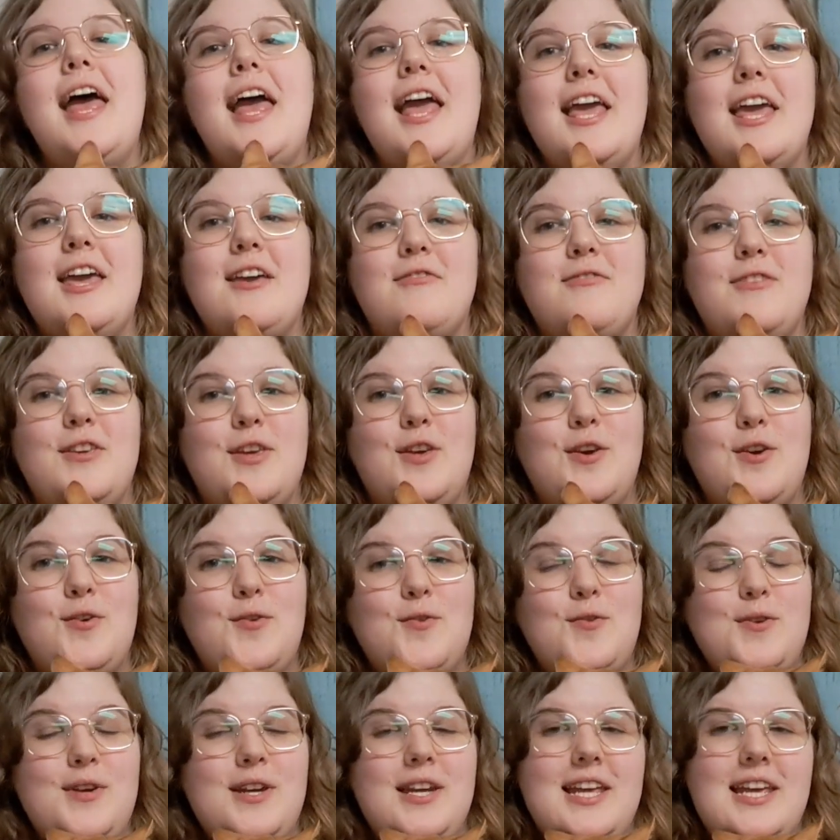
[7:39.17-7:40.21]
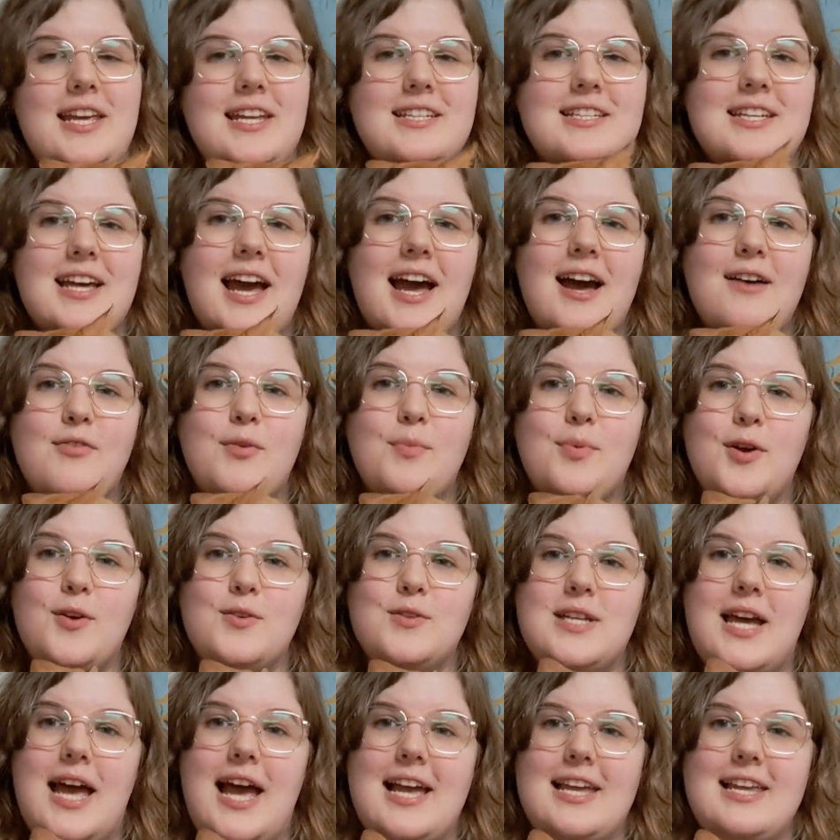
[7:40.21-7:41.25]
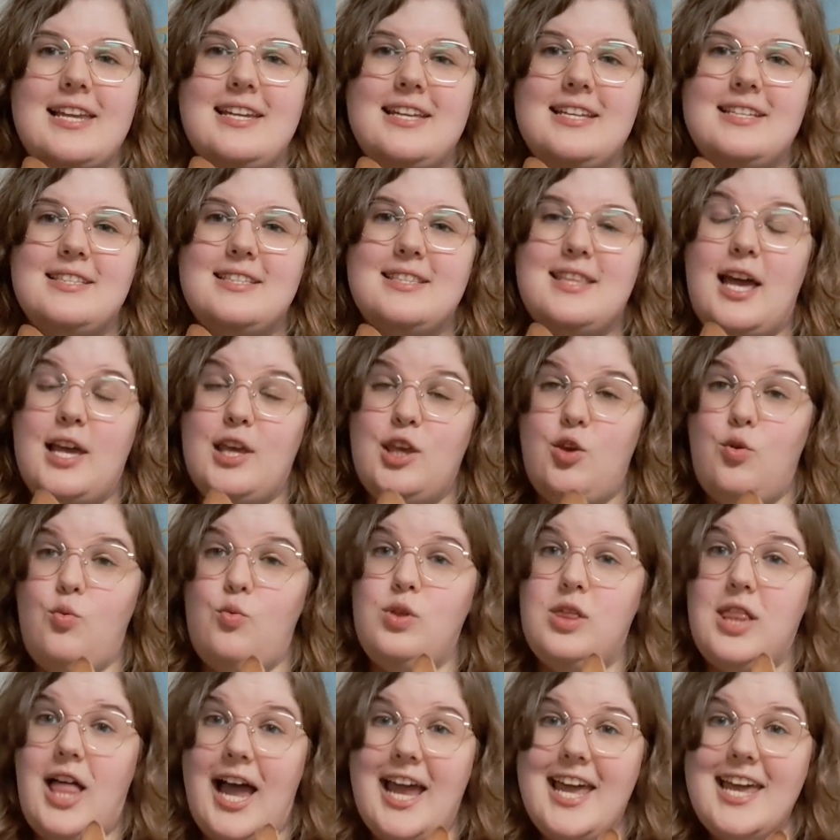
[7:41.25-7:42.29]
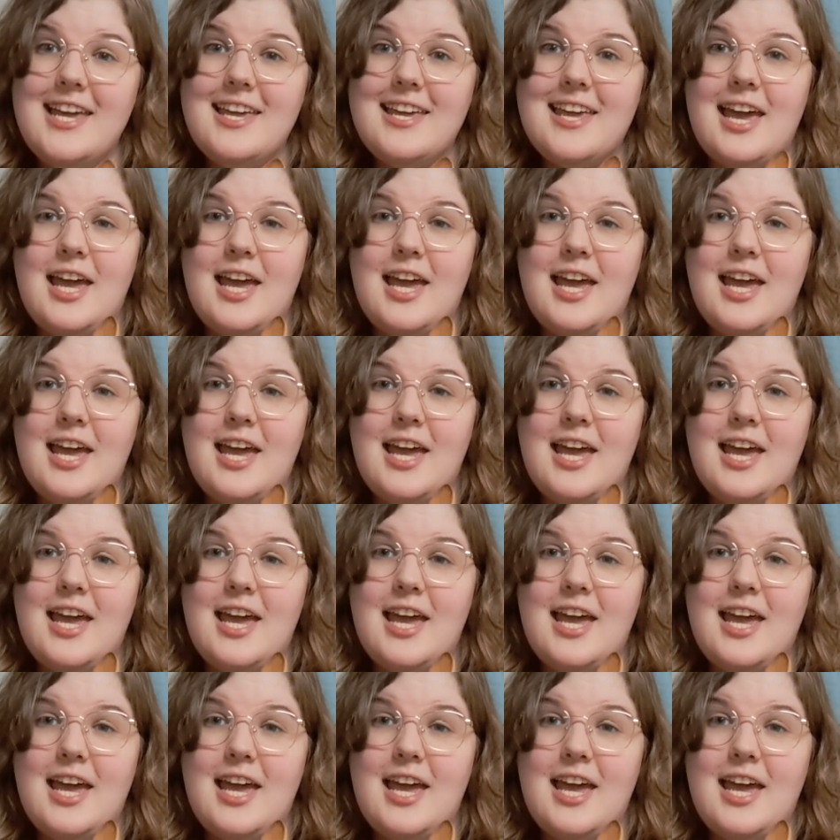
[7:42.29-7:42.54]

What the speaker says: If you need to have a protagonist that you like